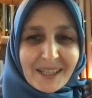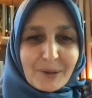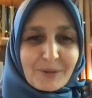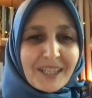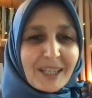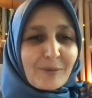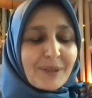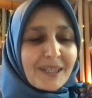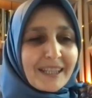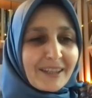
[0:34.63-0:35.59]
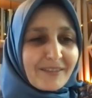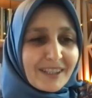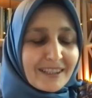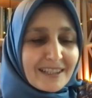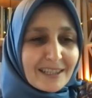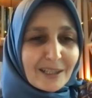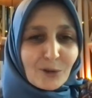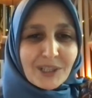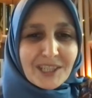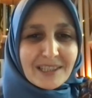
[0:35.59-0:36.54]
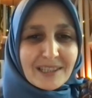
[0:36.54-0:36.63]
We have been having
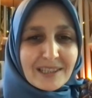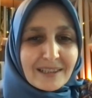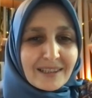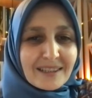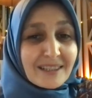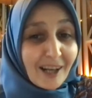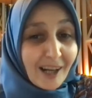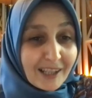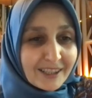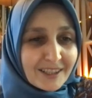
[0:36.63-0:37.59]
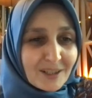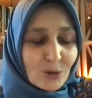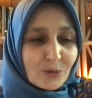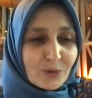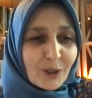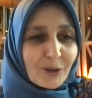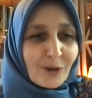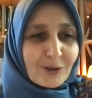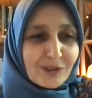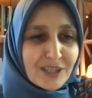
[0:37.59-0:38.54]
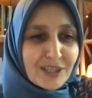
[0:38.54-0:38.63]
distinguished scholars who work
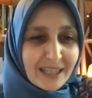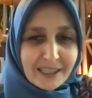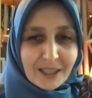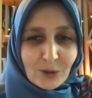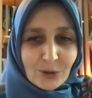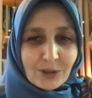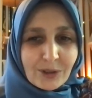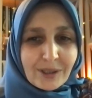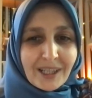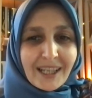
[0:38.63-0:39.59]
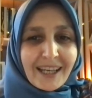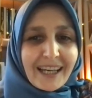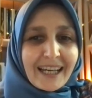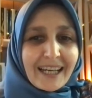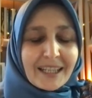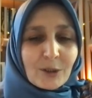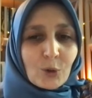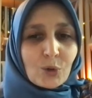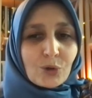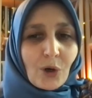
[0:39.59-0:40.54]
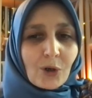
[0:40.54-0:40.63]
on Risale-i-Nur and
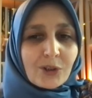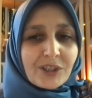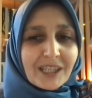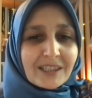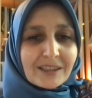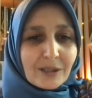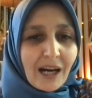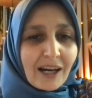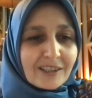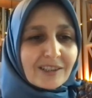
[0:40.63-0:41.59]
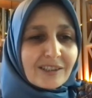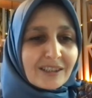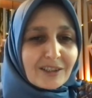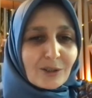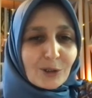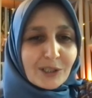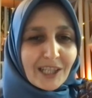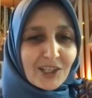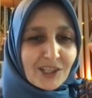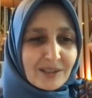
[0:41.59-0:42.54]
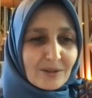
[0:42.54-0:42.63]
who wrote their doctoral
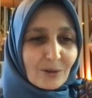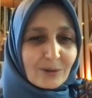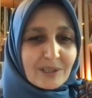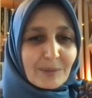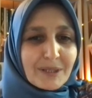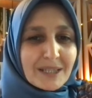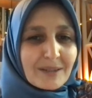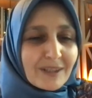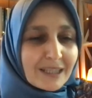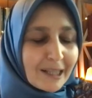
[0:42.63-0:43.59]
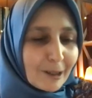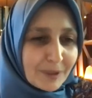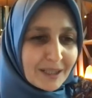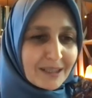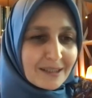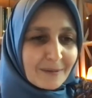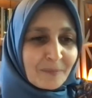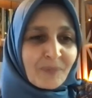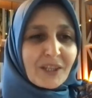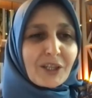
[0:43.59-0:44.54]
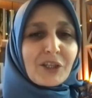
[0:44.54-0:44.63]
dissertations on specific topics
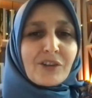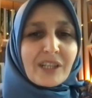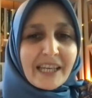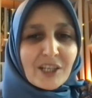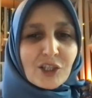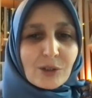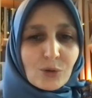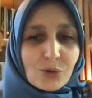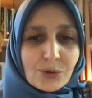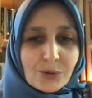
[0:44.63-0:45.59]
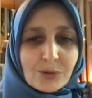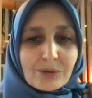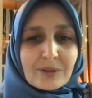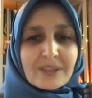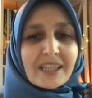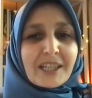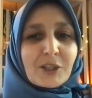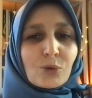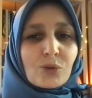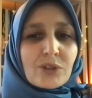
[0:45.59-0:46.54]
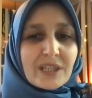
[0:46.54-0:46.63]
in relation to Said
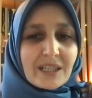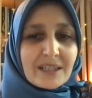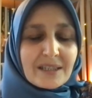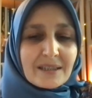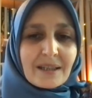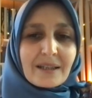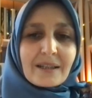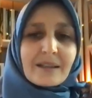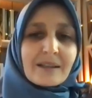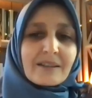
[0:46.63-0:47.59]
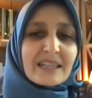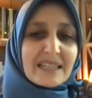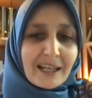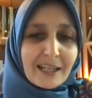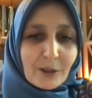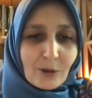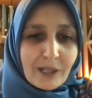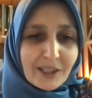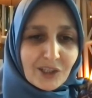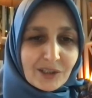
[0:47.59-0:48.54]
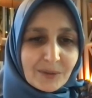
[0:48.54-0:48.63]
Nursi's Risale
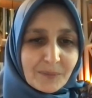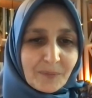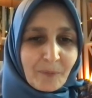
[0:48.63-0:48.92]
collection.